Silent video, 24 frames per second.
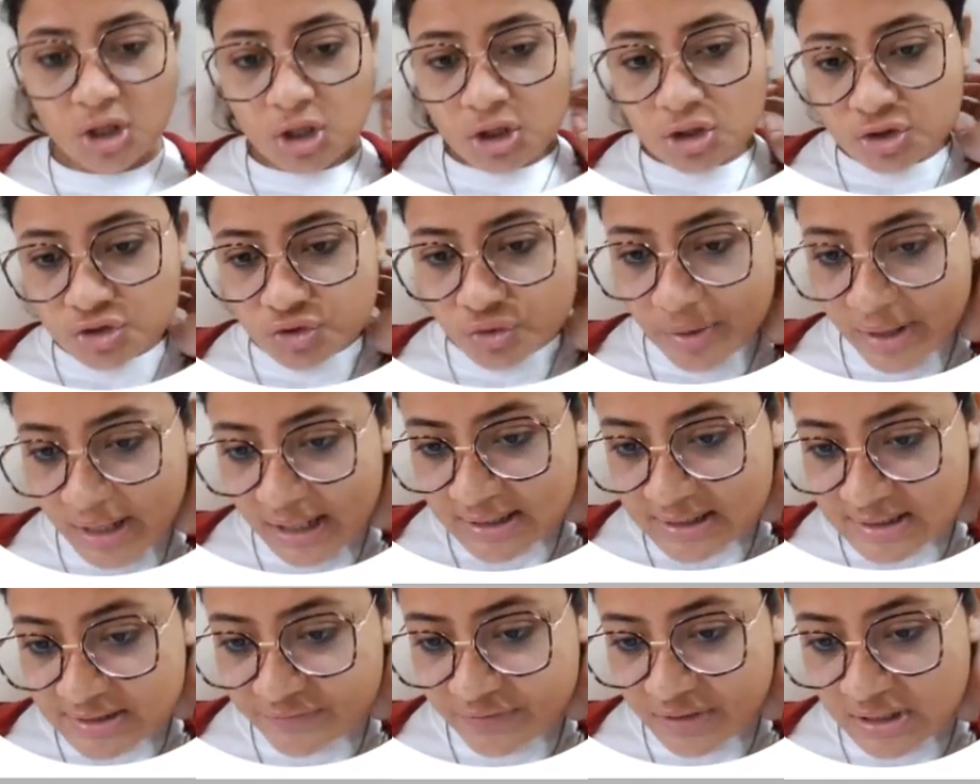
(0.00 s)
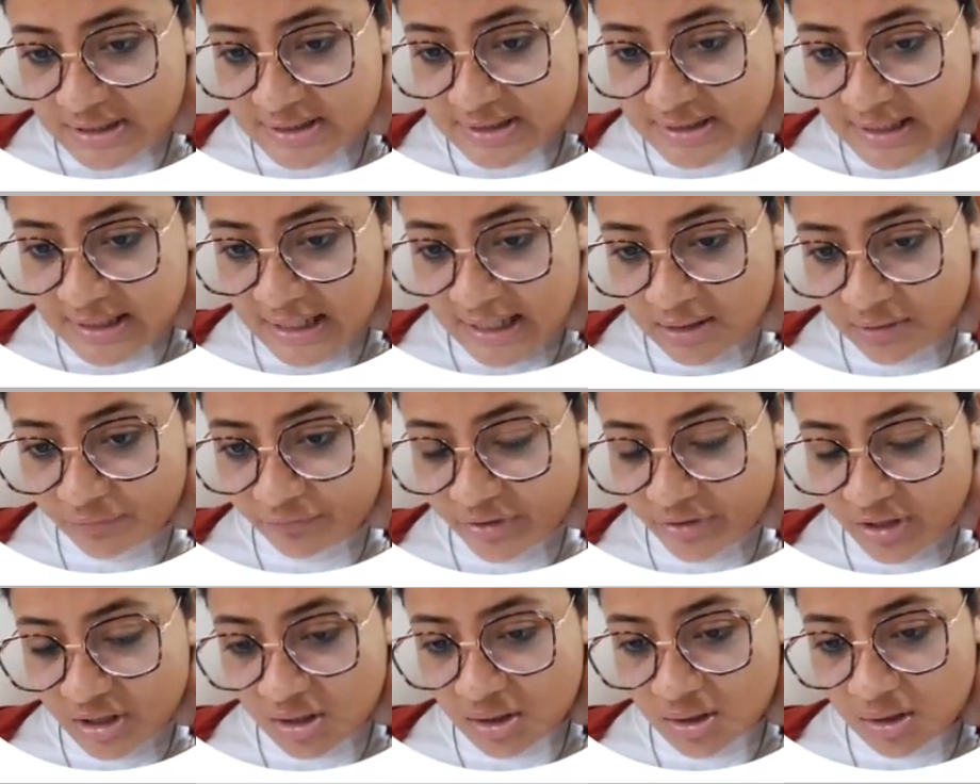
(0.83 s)
So hence we are saying
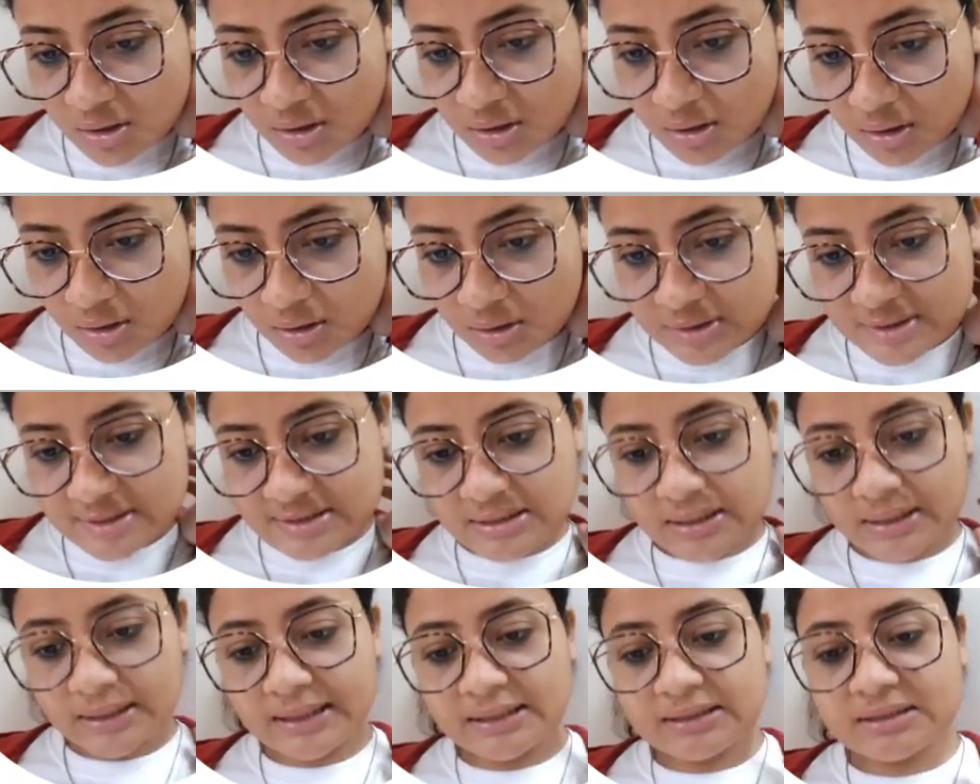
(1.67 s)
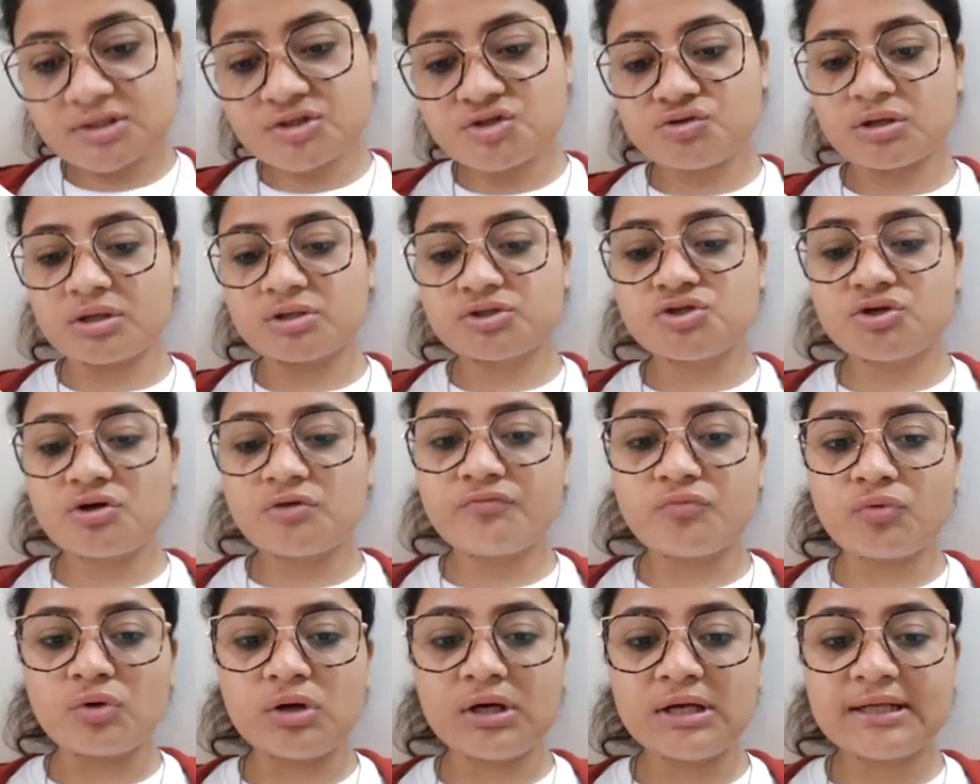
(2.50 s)
we are studying the structure of
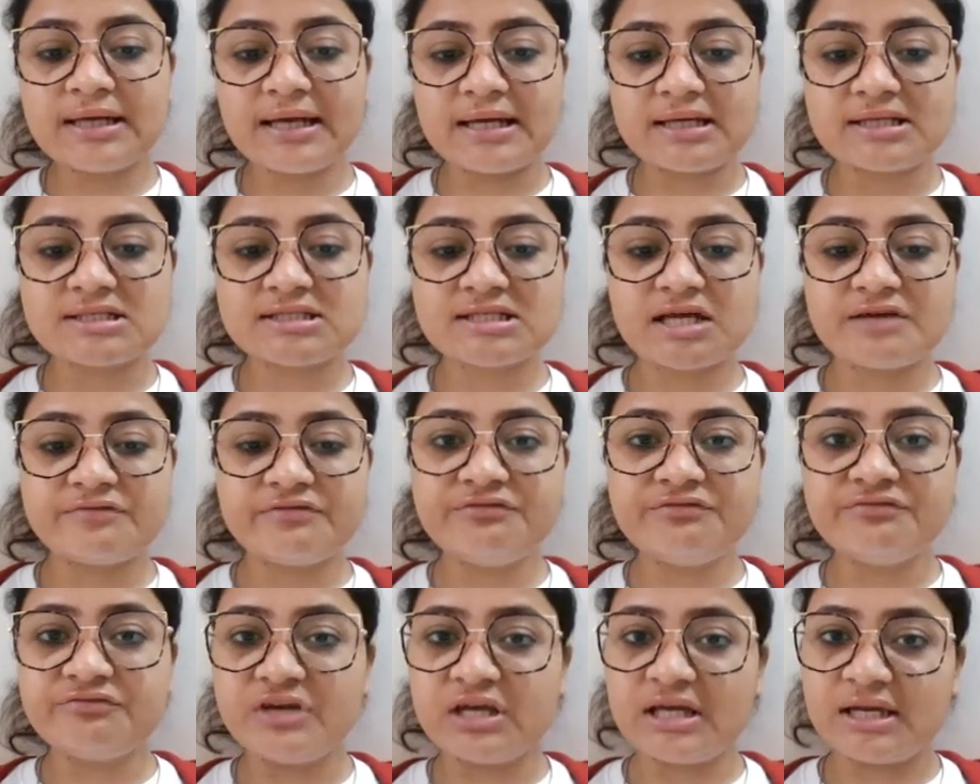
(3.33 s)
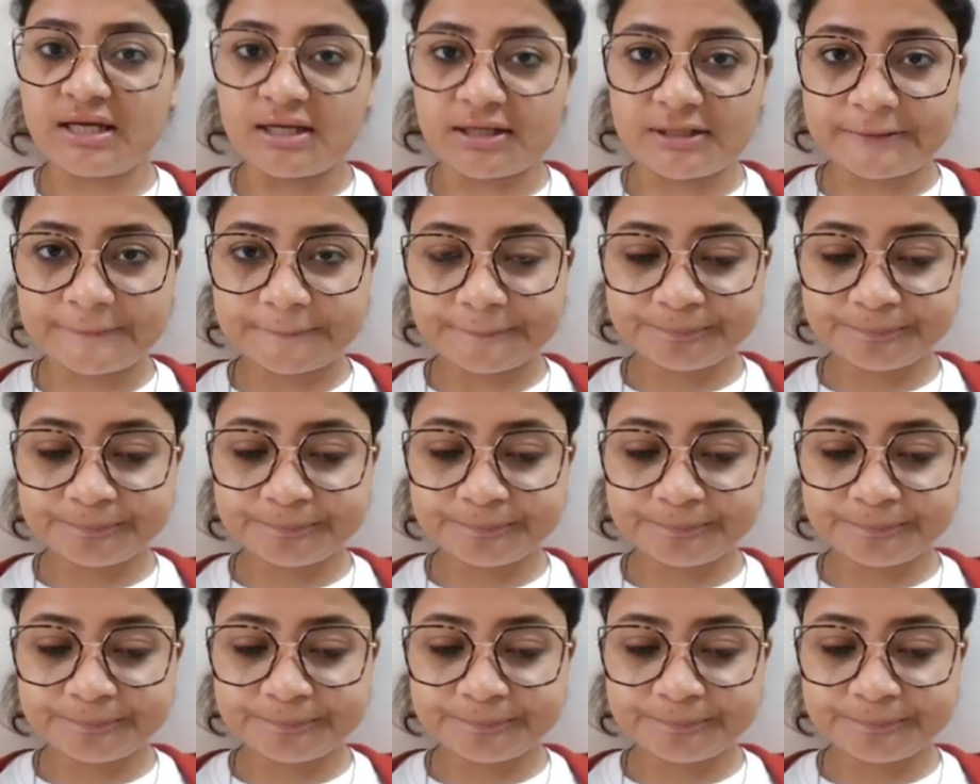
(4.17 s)
only the HIV virion.